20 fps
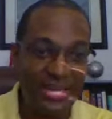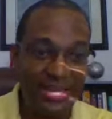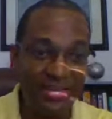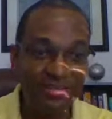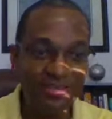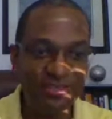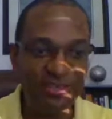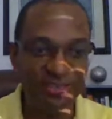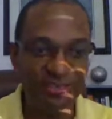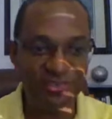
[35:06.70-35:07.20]

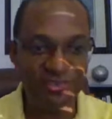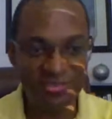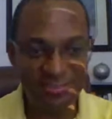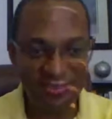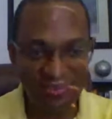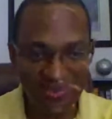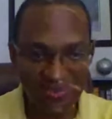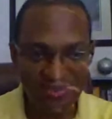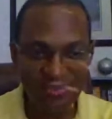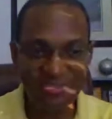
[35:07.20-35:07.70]
lending
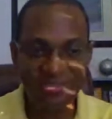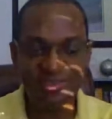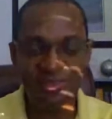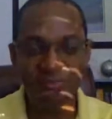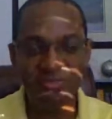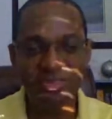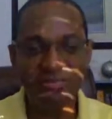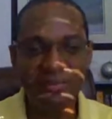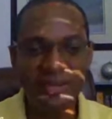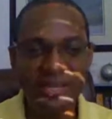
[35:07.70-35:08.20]
us
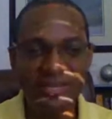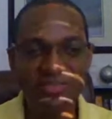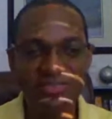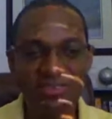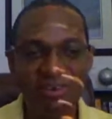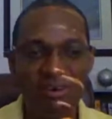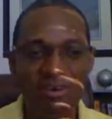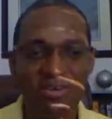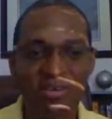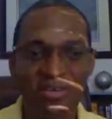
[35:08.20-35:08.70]
some
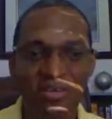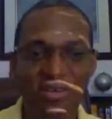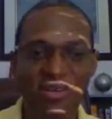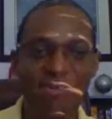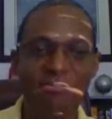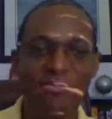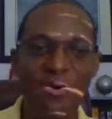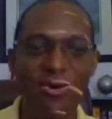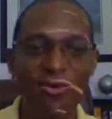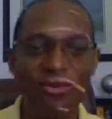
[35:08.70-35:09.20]
space on the
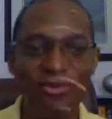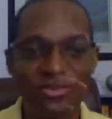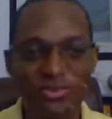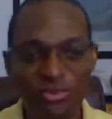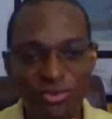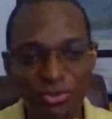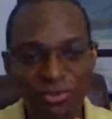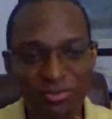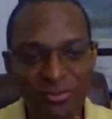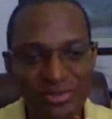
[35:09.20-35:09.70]

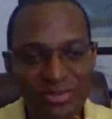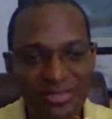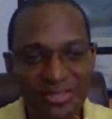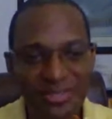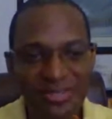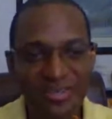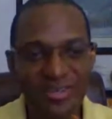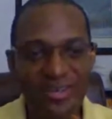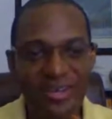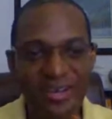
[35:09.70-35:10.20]
clubhouse room.
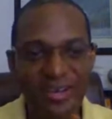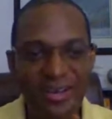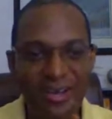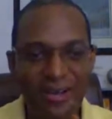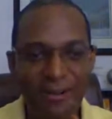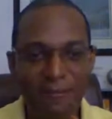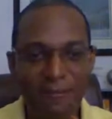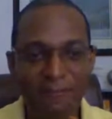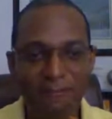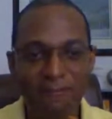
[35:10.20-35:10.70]

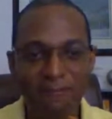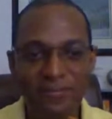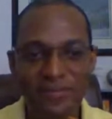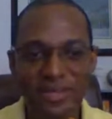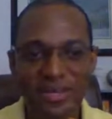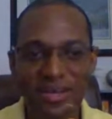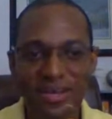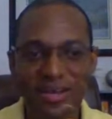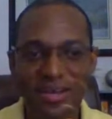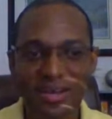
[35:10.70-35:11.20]

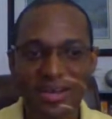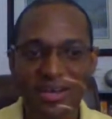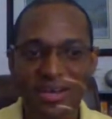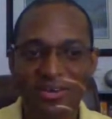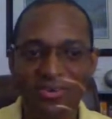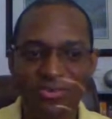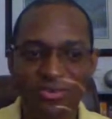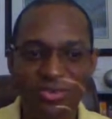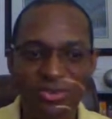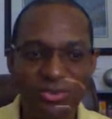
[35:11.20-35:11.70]

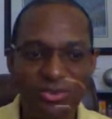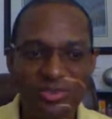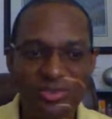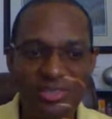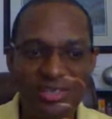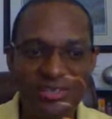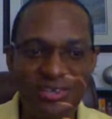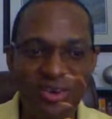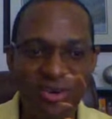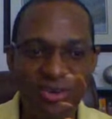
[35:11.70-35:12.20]

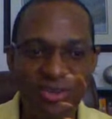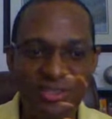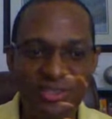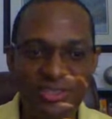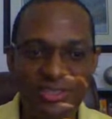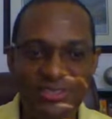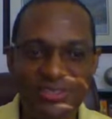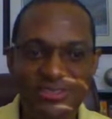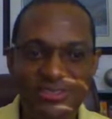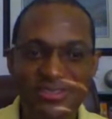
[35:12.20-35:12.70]
Roots and
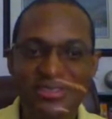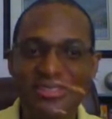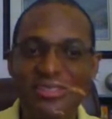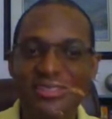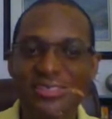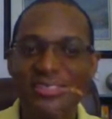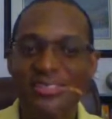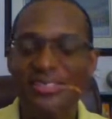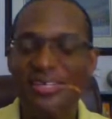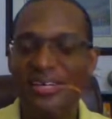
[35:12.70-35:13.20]
culture.
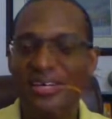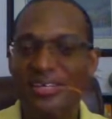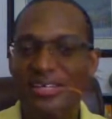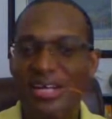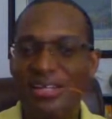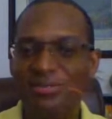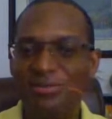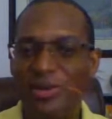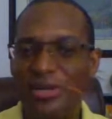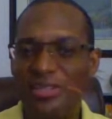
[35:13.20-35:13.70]

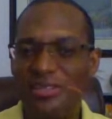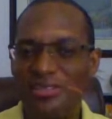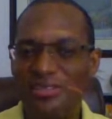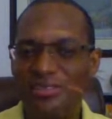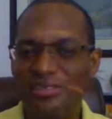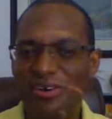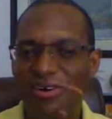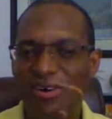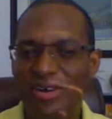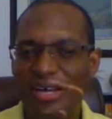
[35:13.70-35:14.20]
That's what it
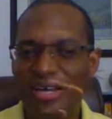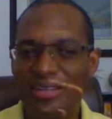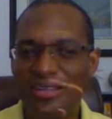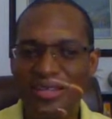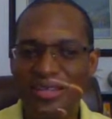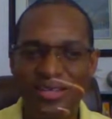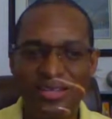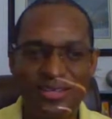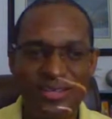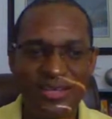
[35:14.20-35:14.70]
is called, I
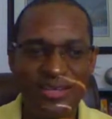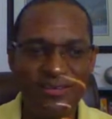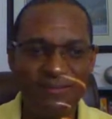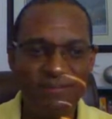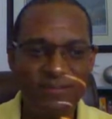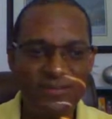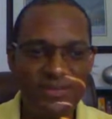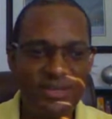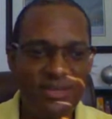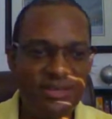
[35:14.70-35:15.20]
think. Eh?
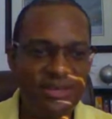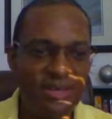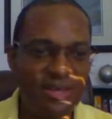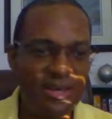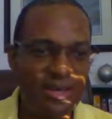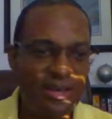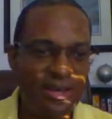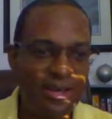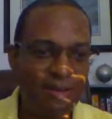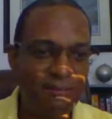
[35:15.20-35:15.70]

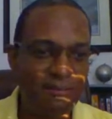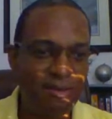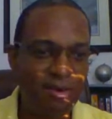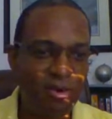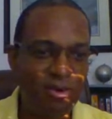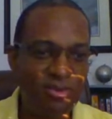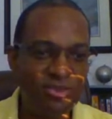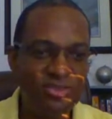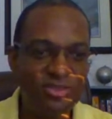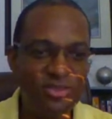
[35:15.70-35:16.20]

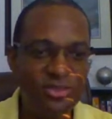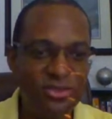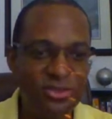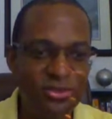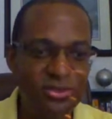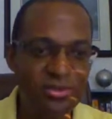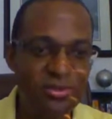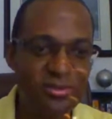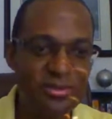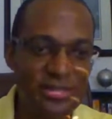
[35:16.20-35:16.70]

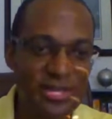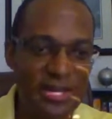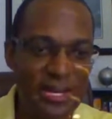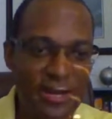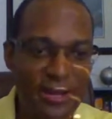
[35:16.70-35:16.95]
Also,